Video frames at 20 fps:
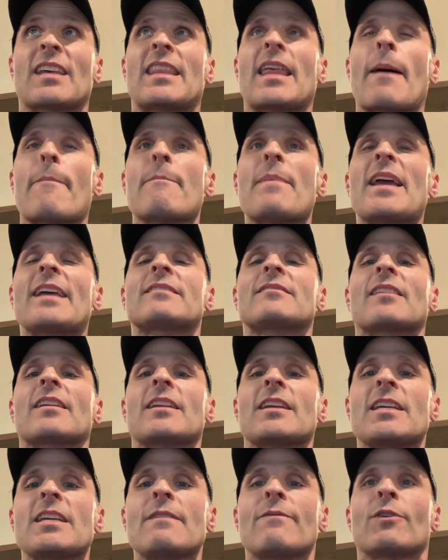That makes it
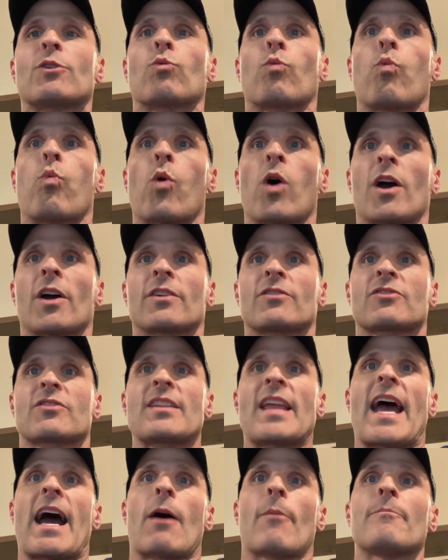even worse.
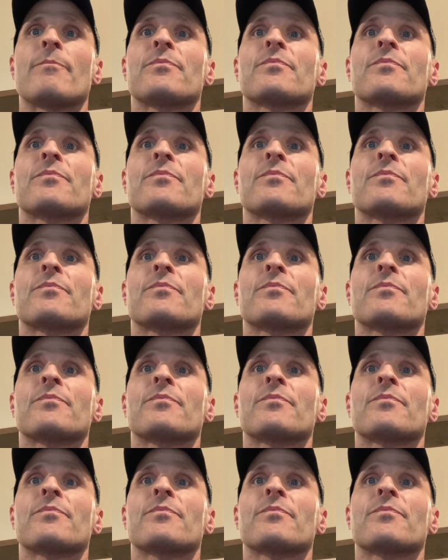Now,